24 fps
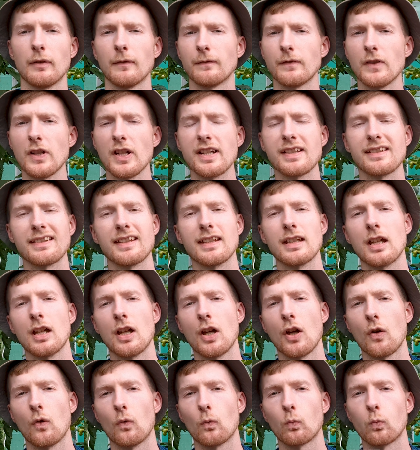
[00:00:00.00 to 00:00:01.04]
But firstly,
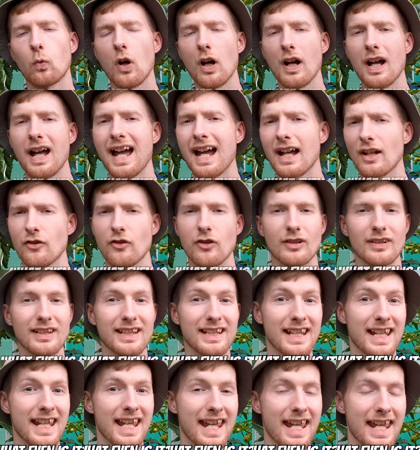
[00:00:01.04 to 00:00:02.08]
what
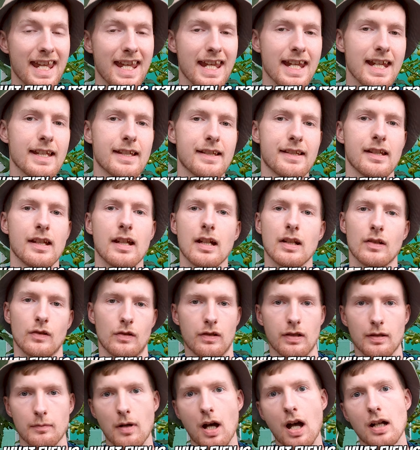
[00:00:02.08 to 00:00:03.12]
actually is
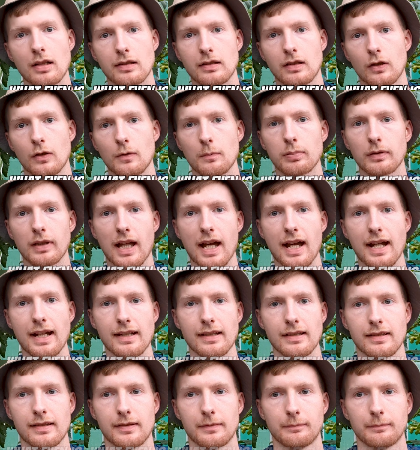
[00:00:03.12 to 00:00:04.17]
tomato blight?